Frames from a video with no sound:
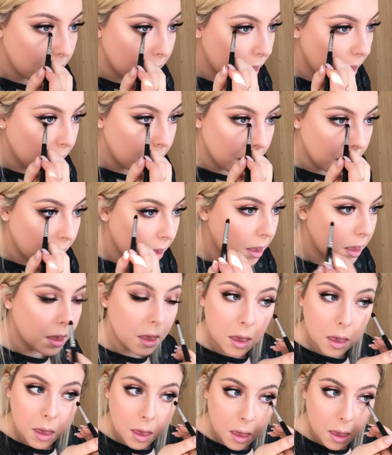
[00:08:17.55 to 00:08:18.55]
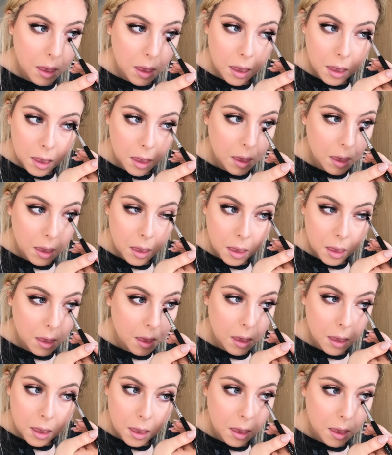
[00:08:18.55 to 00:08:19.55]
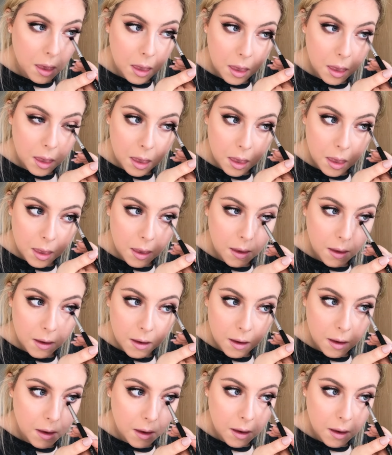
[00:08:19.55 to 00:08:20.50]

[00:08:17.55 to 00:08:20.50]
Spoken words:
to just darken it up and blend that out.